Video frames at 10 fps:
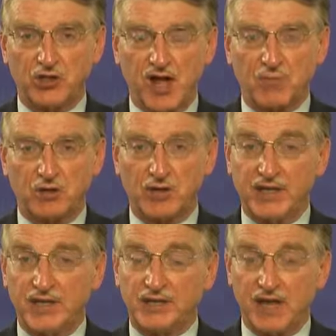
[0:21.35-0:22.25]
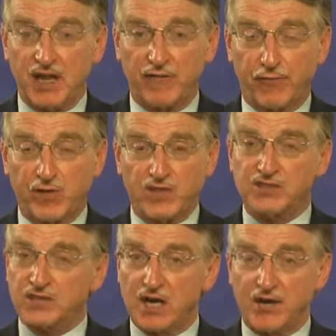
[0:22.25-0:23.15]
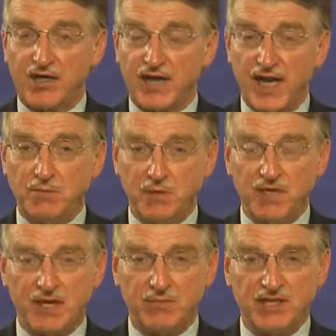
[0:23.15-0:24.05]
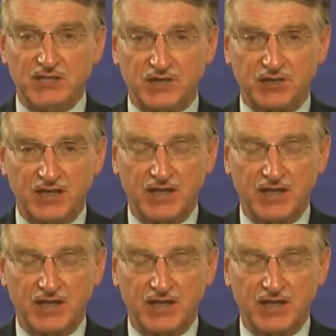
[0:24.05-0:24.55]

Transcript: Library in California starting at 8 p.m. Eastern.